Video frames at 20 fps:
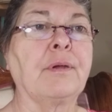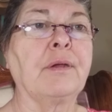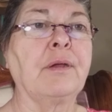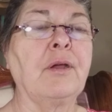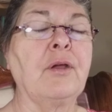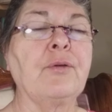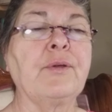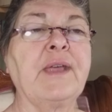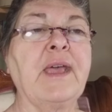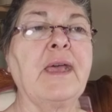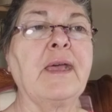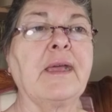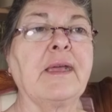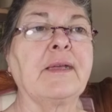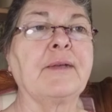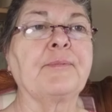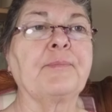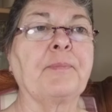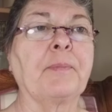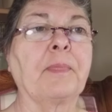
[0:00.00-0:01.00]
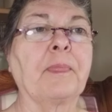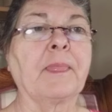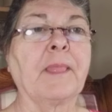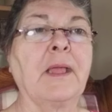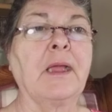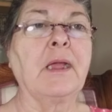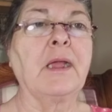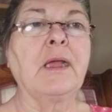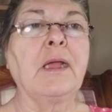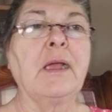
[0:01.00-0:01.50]
Okay.
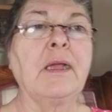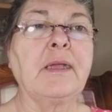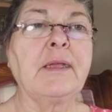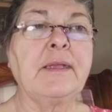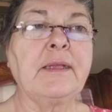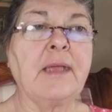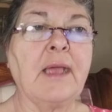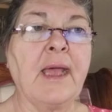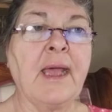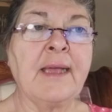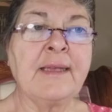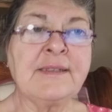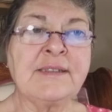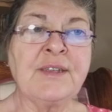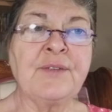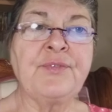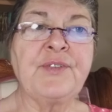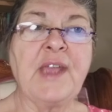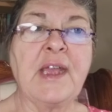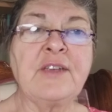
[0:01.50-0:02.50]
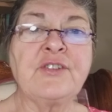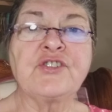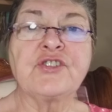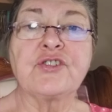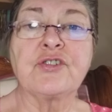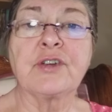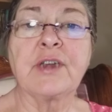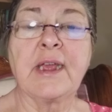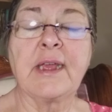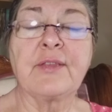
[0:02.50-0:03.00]
As of
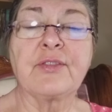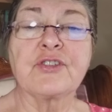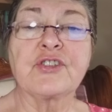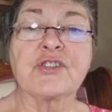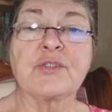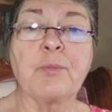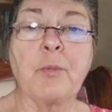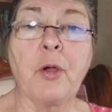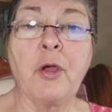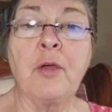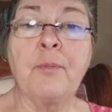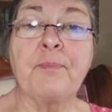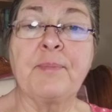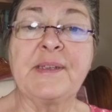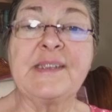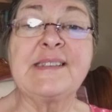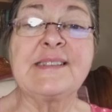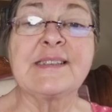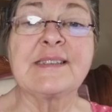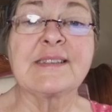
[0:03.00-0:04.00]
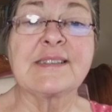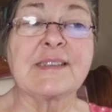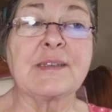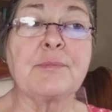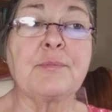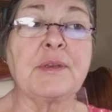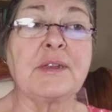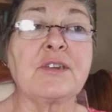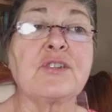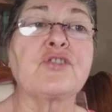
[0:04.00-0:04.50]
yesterday, the Small Business
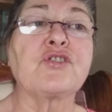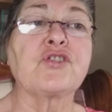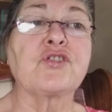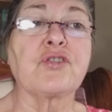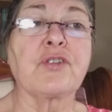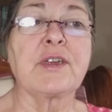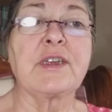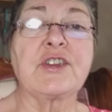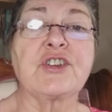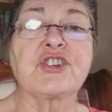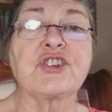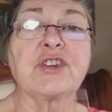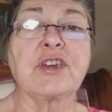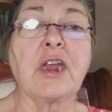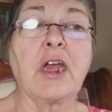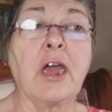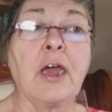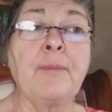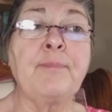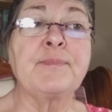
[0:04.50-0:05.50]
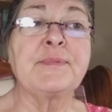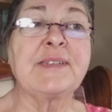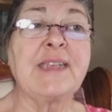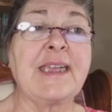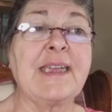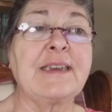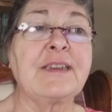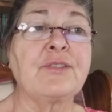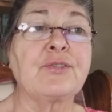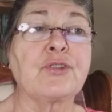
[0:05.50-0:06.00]
Administration
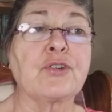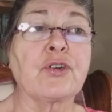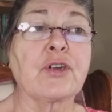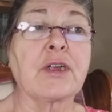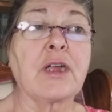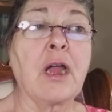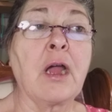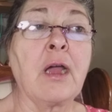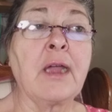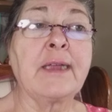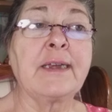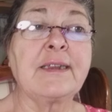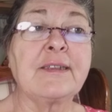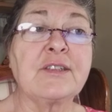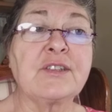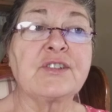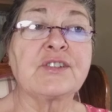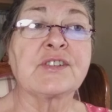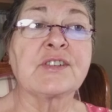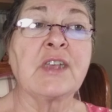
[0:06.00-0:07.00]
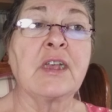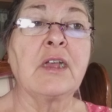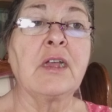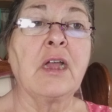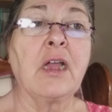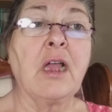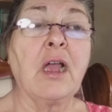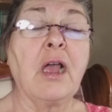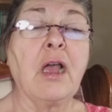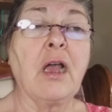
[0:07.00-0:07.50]
updated their guidance
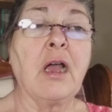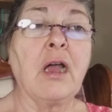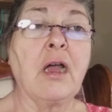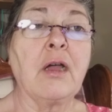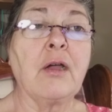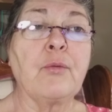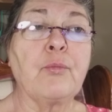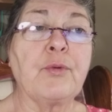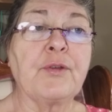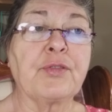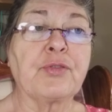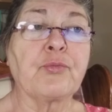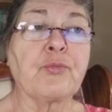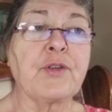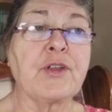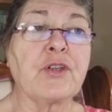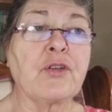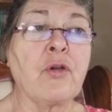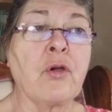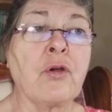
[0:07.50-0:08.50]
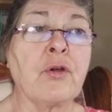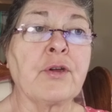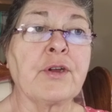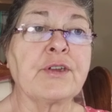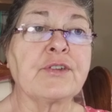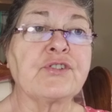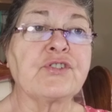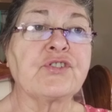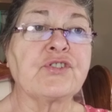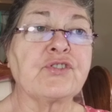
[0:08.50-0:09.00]
with
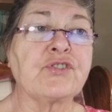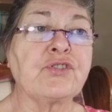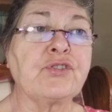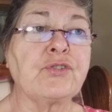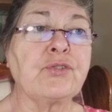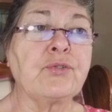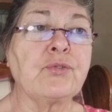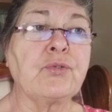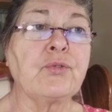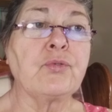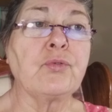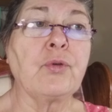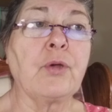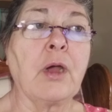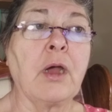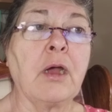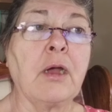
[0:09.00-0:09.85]
regards to